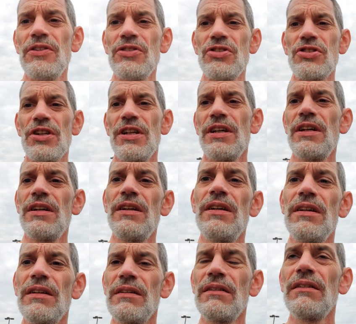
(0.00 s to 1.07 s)
and shit at
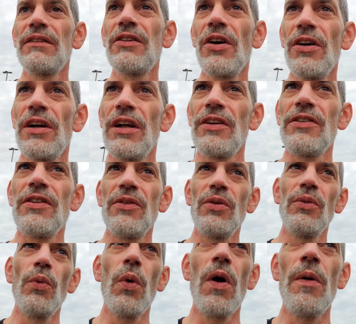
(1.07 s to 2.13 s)
Targets
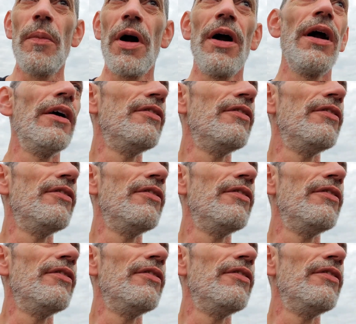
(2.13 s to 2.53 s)
and Walmart, I